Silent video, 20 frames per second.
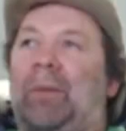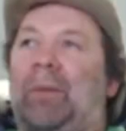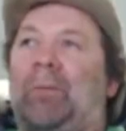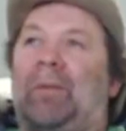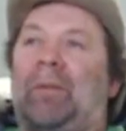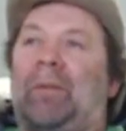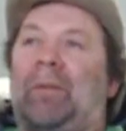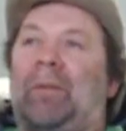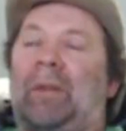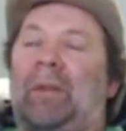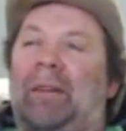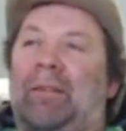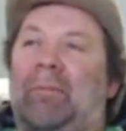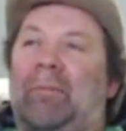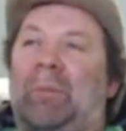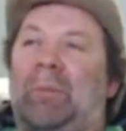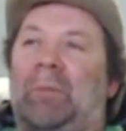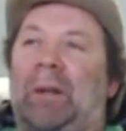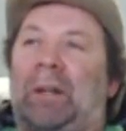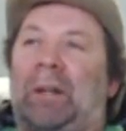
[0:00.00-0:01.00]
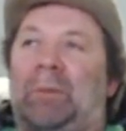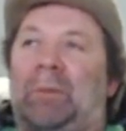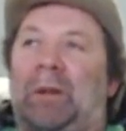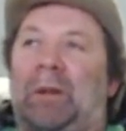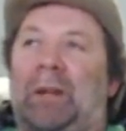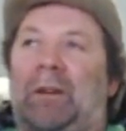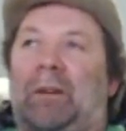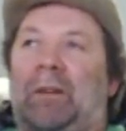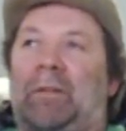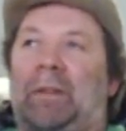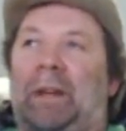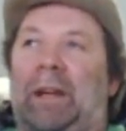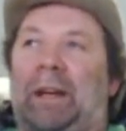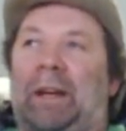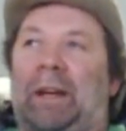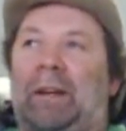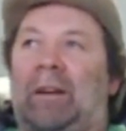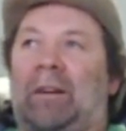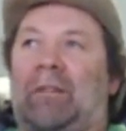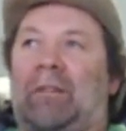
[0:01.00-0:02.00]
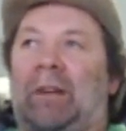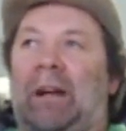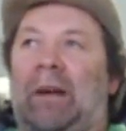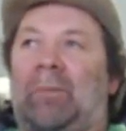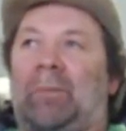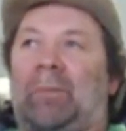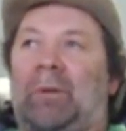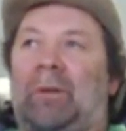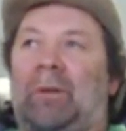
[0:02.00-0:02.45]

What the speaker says: that makes money off of that kind of crap, and